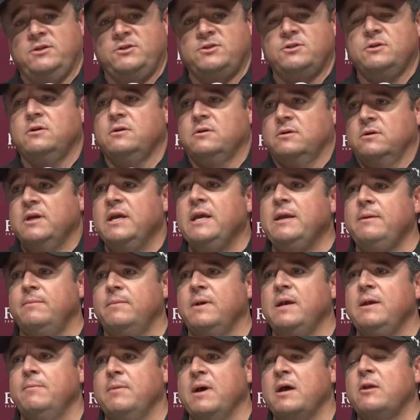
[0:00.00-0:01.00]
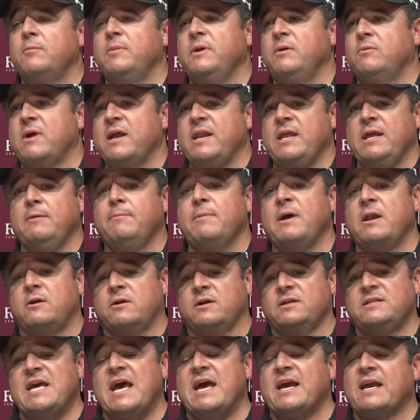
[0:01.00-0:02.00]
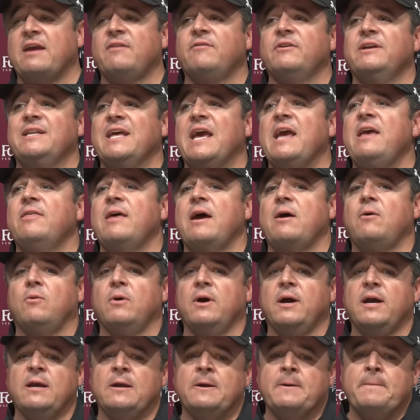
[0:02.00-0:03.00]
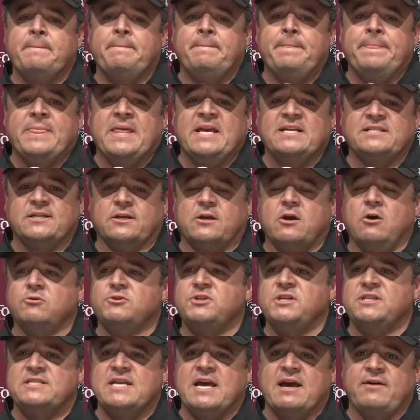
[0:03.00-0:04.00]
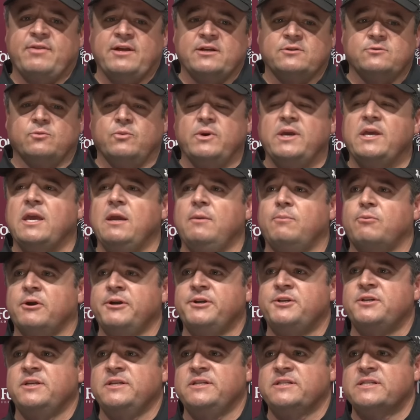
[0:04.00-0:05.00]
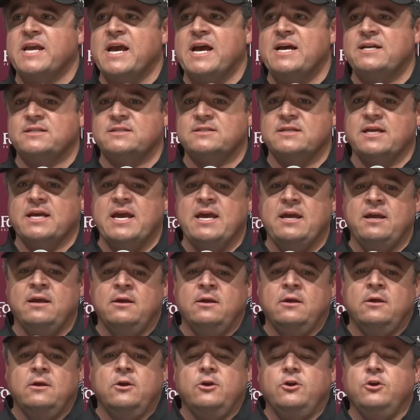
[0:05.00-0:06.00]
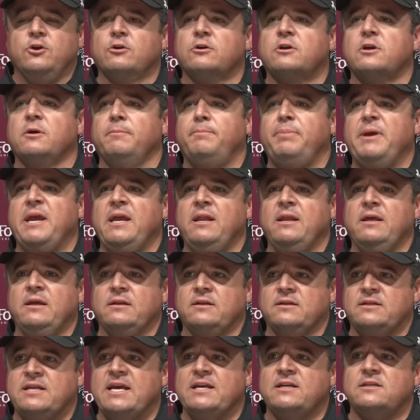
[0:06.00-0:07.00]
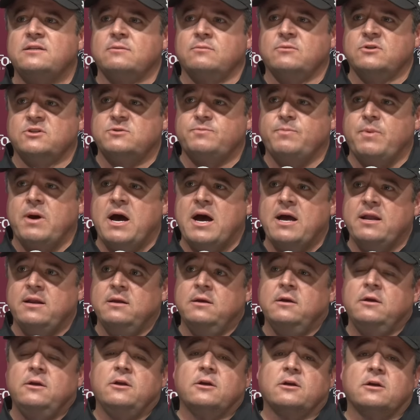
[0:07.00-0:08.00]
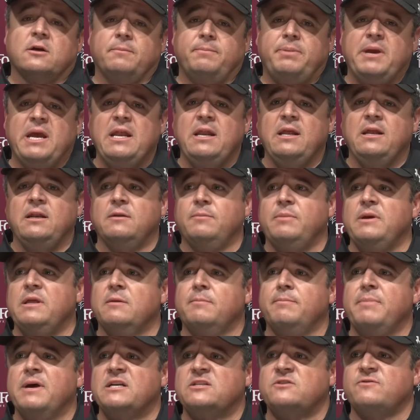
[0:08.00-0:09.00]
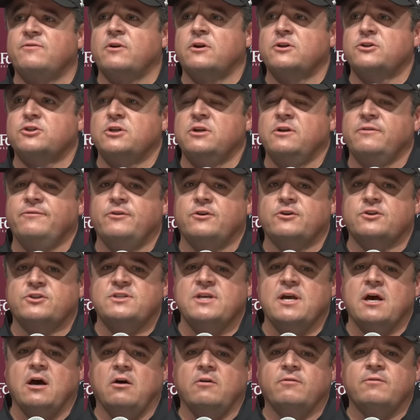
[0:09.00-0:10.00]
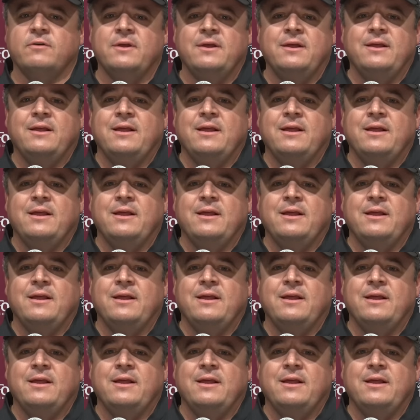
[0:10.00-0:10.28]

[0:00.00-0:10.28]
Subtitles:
Sure, he better be ready. He better attack every day that way. As a coaching staff, that's what we keep preaching to these guys, is like, hey, you're competing to take someone's spot. You're competing to be the best version of yourself.